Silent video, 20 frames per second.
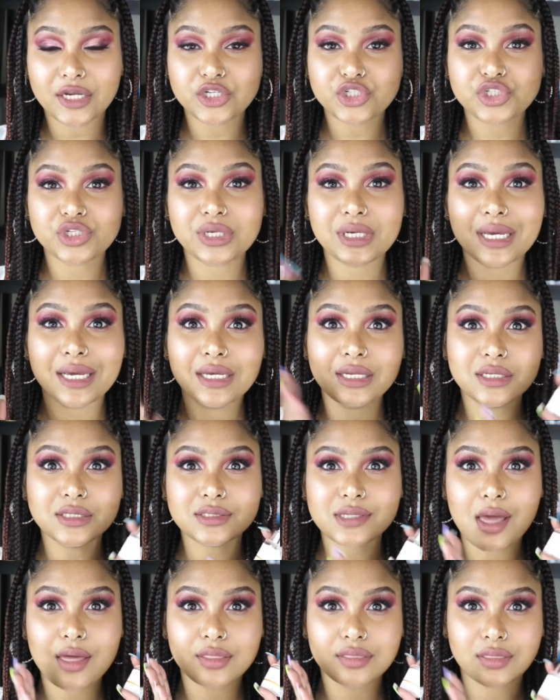She
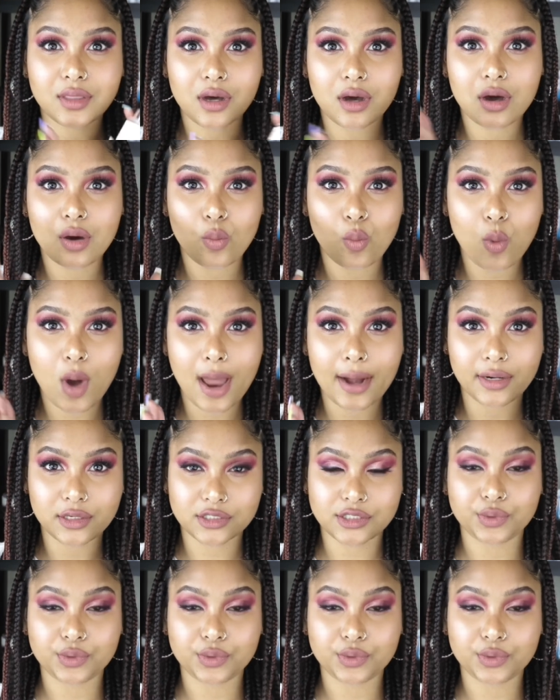is the one.